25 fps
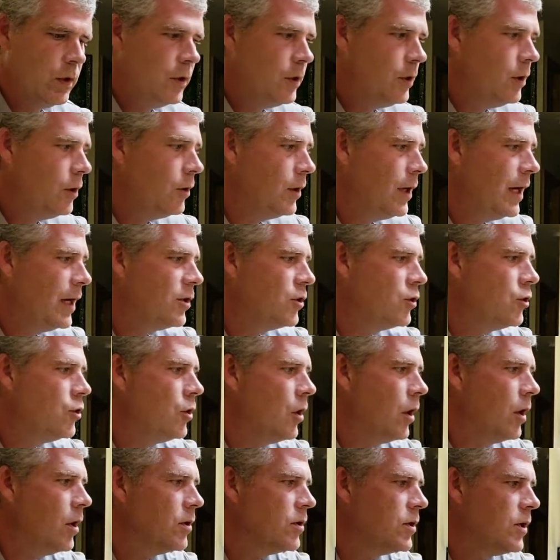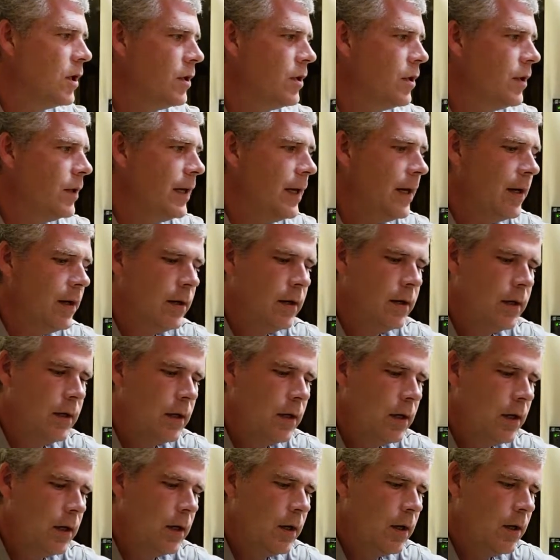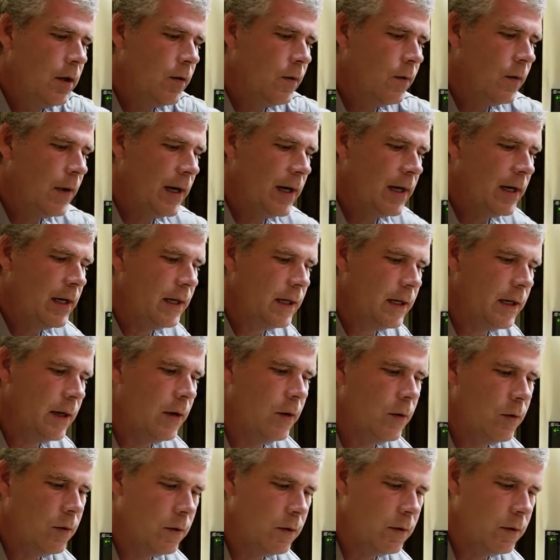Your next jar's under there, ready to go.